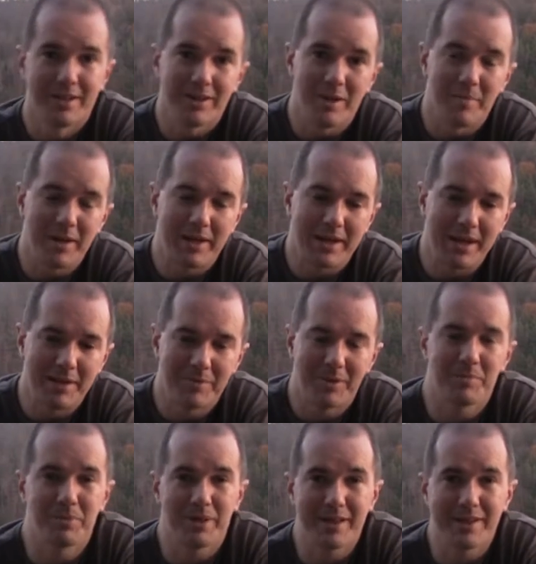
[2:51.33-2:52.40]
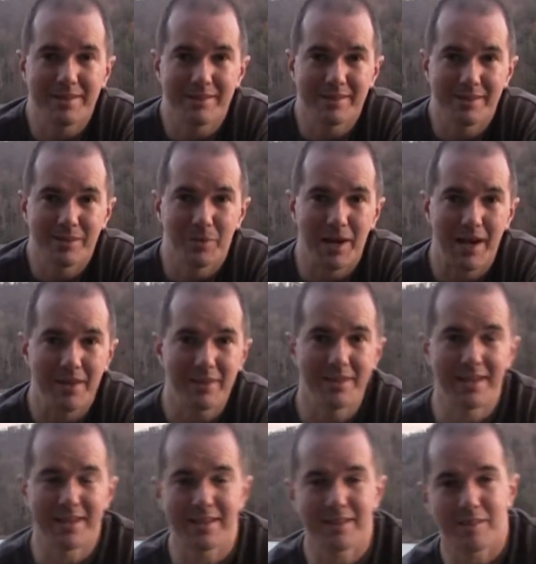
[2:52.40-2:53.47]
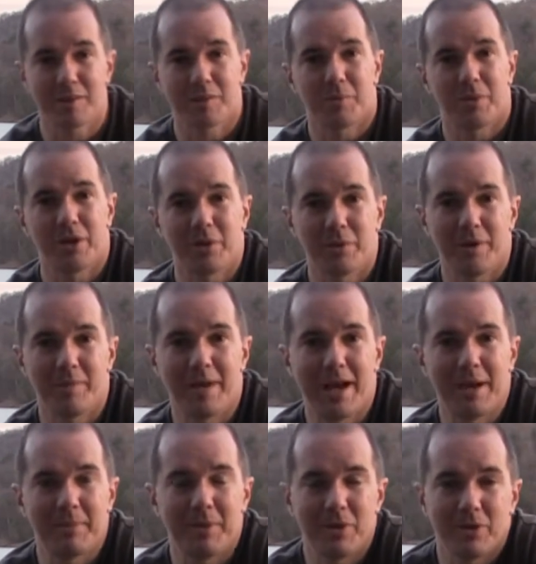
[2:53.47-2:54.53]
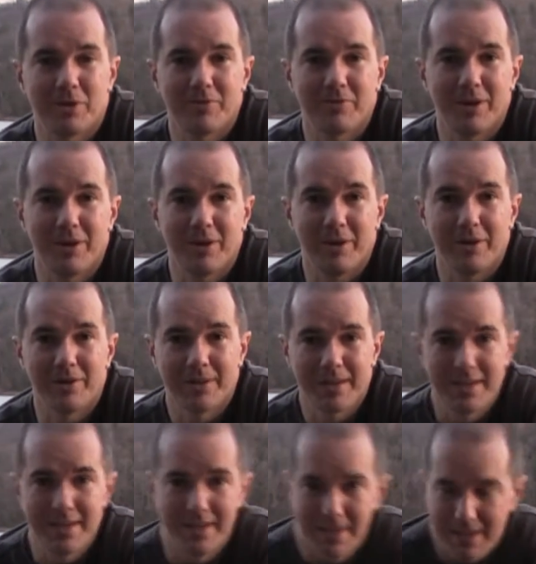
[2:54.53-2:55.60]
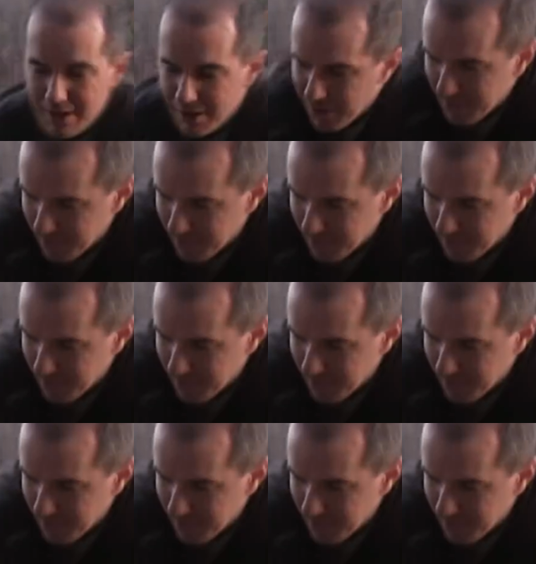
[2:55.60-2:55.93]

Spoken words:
Got my camera in place. Well, how did I get to the point where I'm happy with the photo? All